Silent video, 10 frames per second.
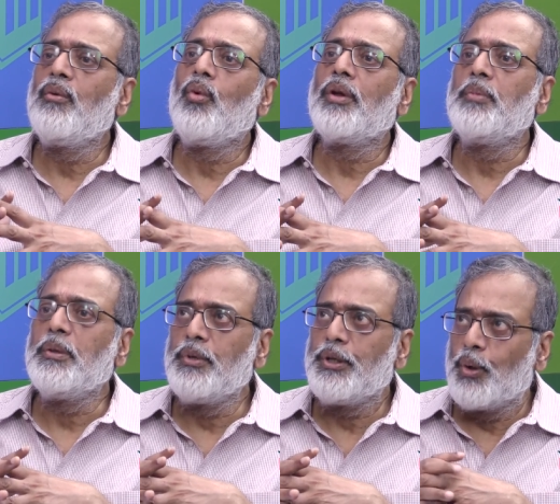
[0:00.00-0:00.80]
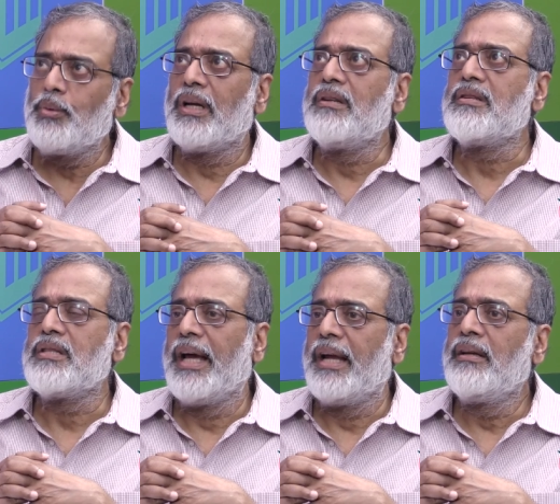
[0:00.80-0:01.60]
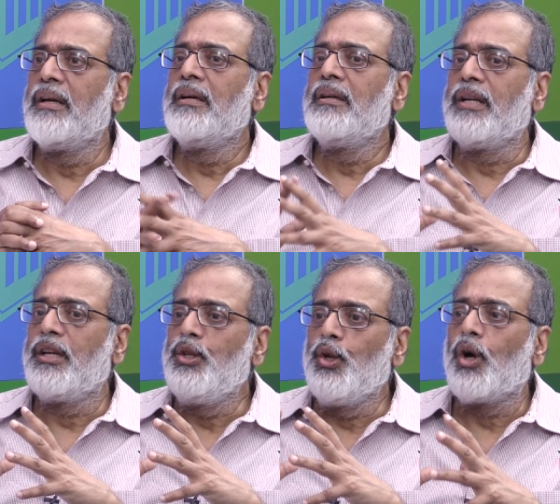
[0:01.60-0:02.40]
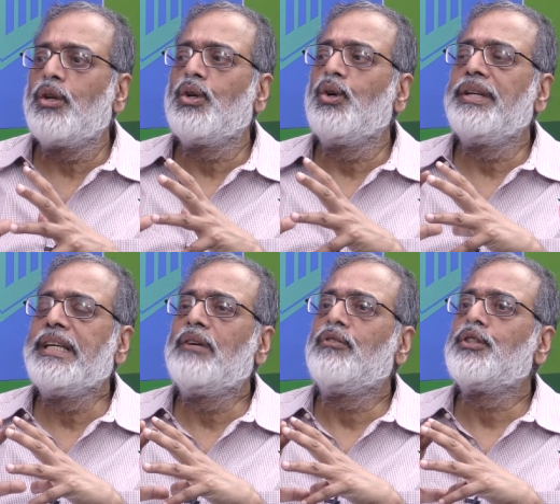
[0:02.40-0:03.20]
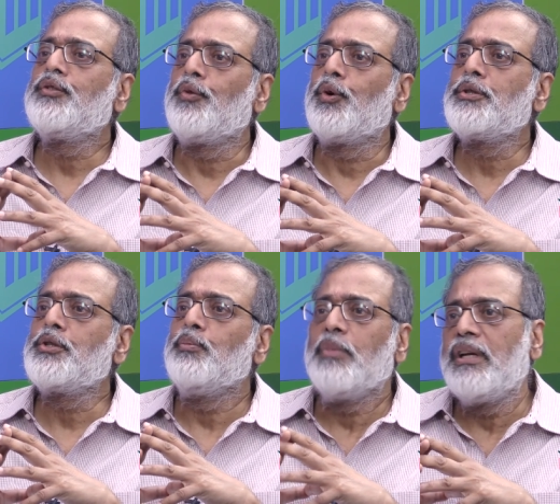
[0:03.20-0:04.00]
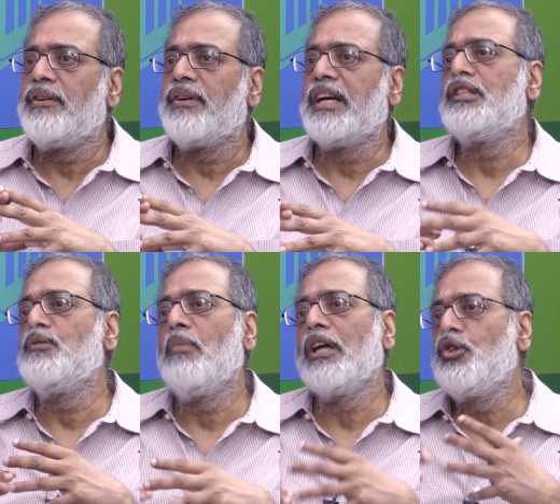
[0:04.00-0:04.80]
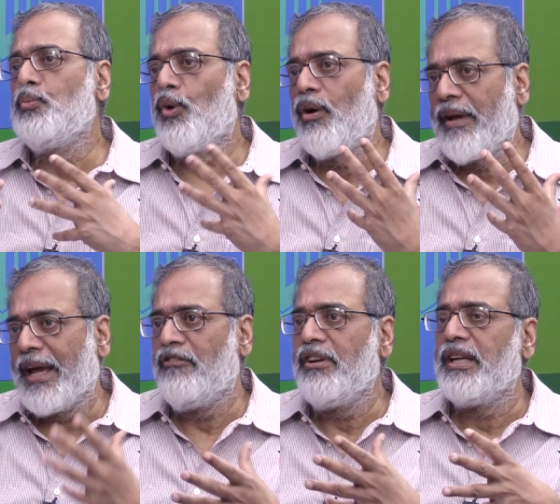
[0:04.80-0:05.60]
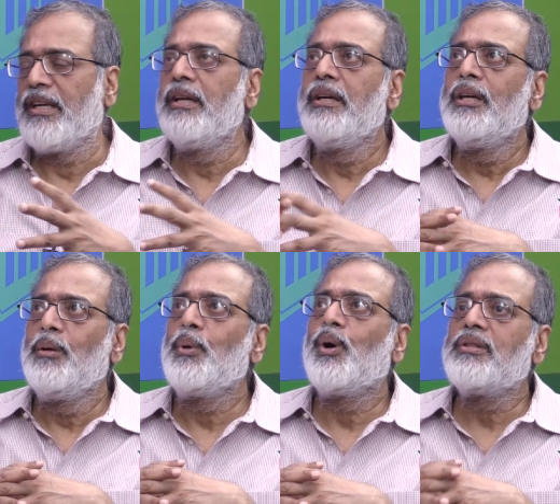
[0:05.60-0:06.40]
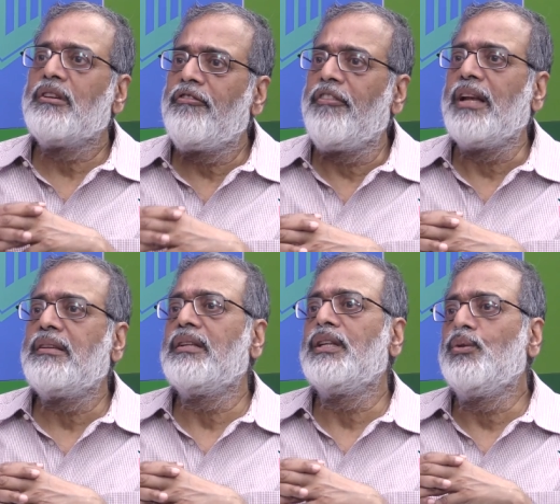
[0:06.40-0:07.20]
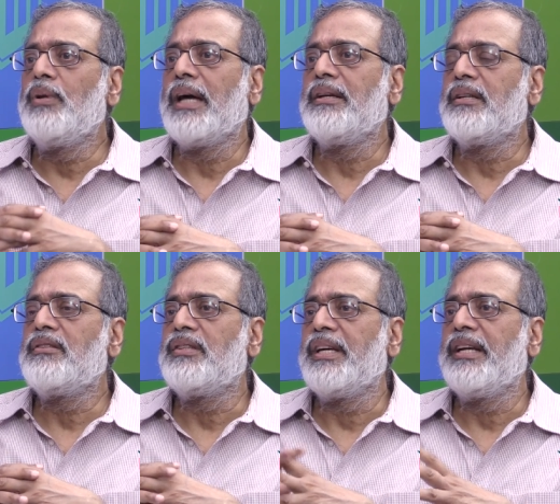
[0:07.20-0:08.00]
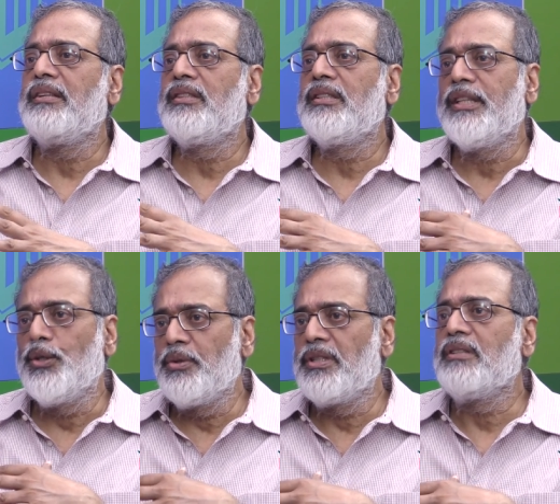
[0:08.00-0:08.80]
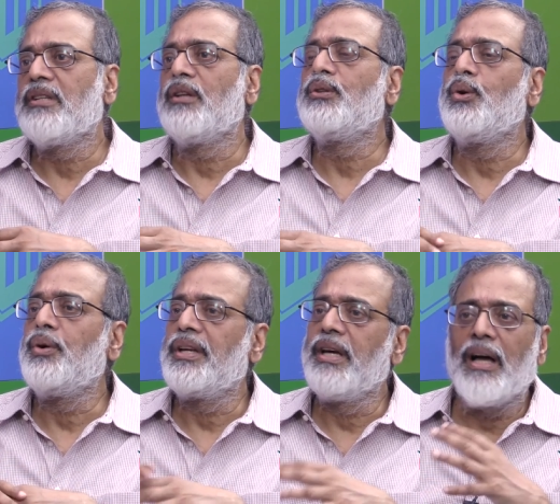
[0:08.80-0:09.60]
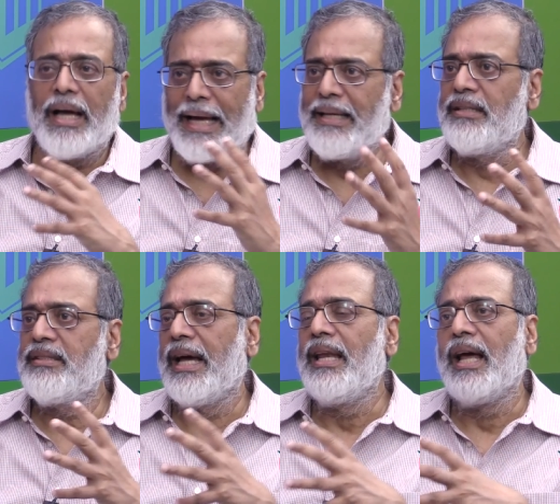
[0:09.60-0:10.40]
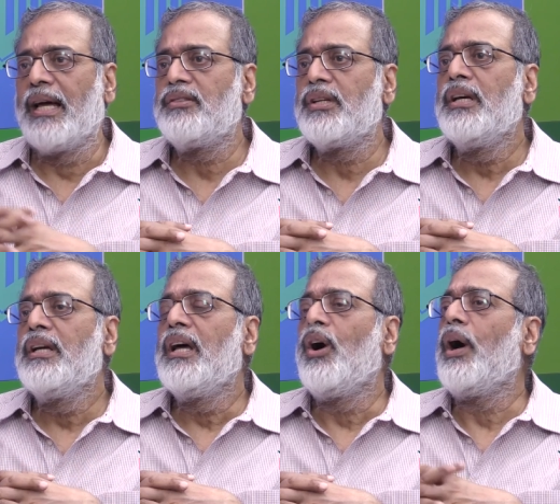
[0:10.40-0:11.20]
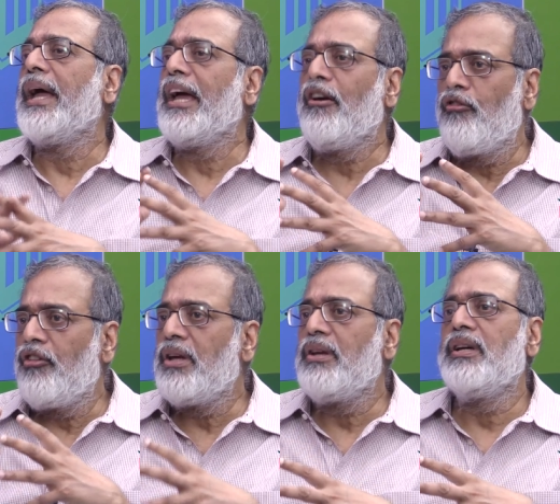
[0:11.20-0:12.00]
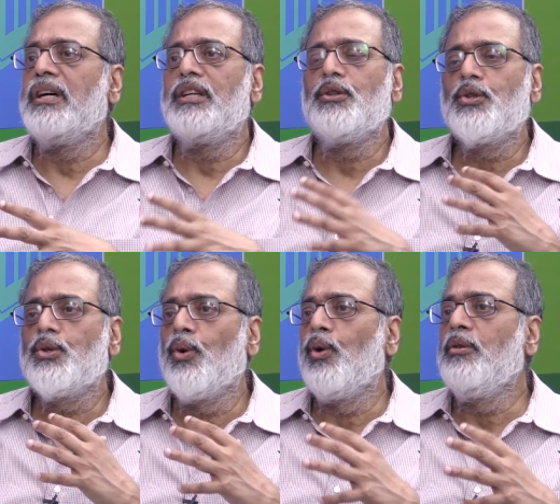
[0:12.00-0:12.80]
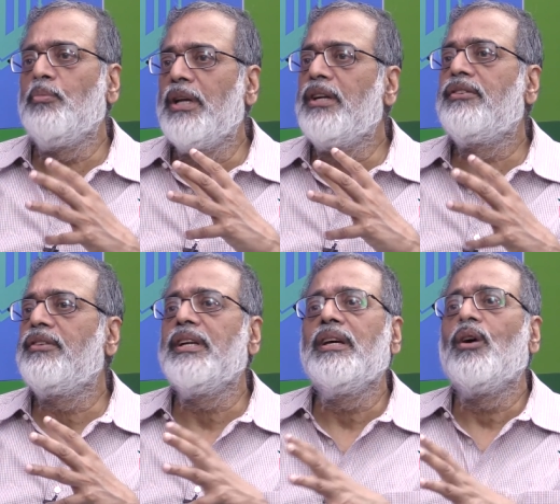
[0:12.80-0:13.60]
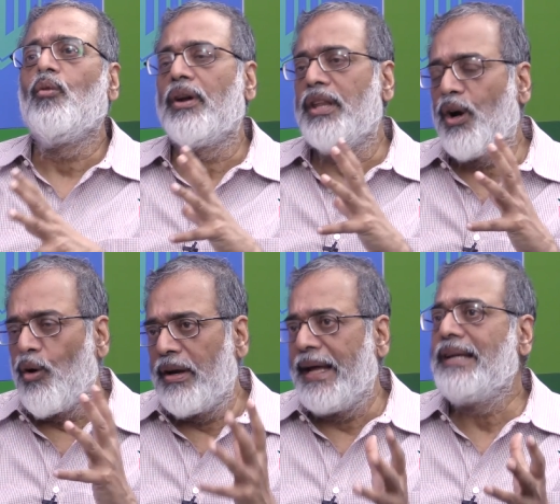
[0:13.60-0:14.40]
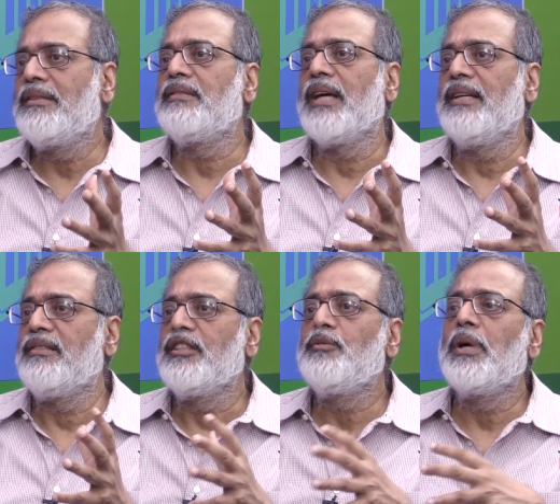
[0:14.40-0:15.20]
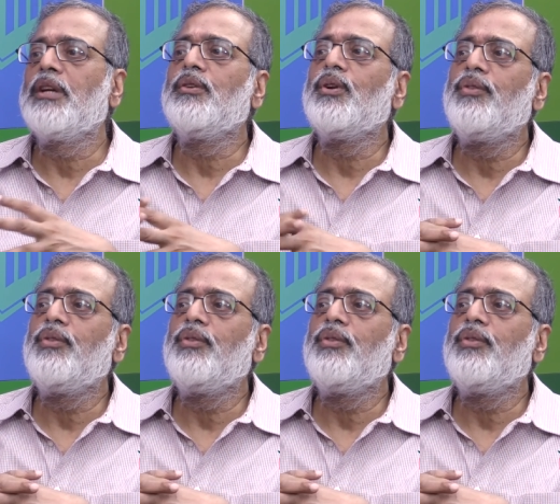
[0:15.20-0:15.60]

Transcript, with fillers: what people don't understand that North Korea was forced to militarize much more heavily because they felt that the United States using South Korea and its allies every year used to hold military what they called exercises but it were